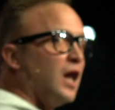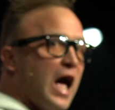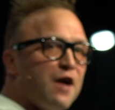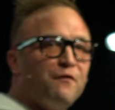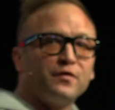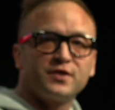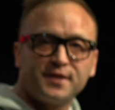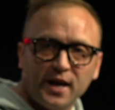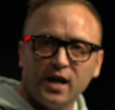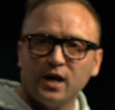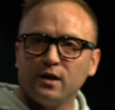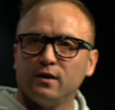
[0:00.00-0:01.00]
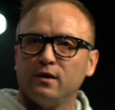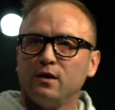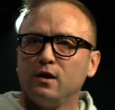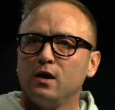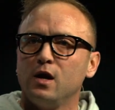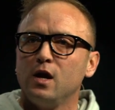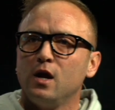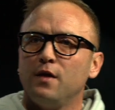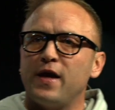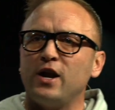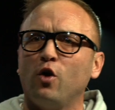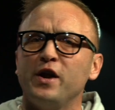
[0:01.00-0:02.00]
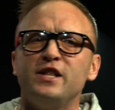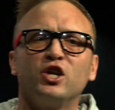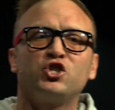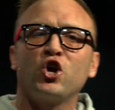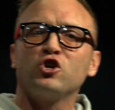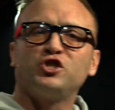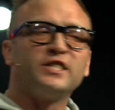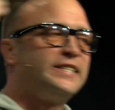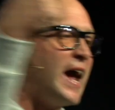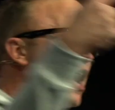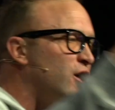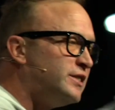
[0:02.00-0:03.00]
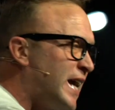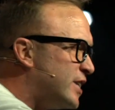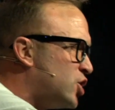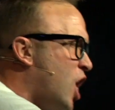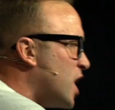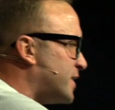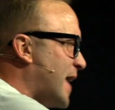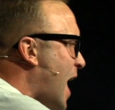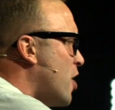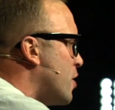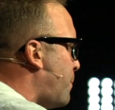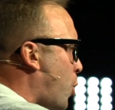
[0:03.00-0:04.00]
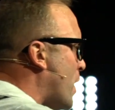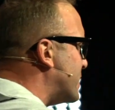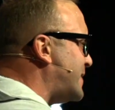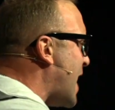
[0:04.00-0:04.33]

life of sin. They don't need the church to talk down and point